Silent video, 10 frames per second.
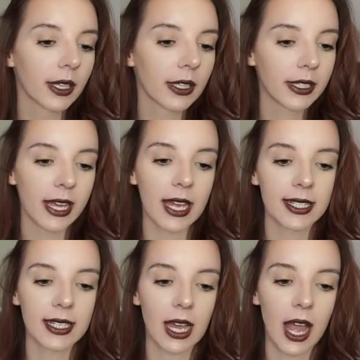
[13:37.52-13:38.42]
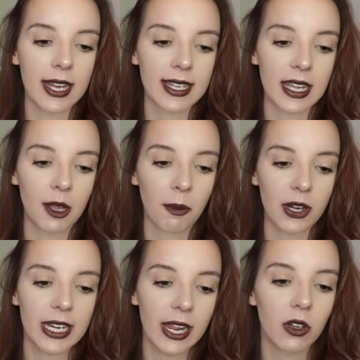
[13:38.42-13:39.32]
Yes, I take
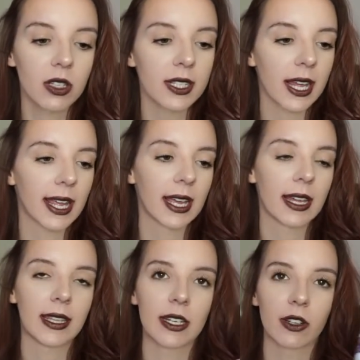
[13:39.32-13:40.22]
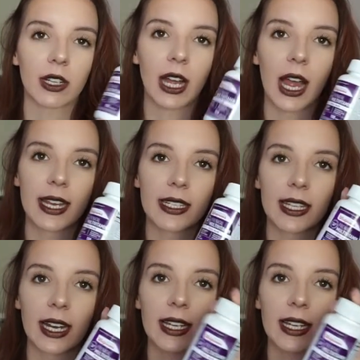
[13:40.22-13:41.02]
prenatals, and these are the kinds that I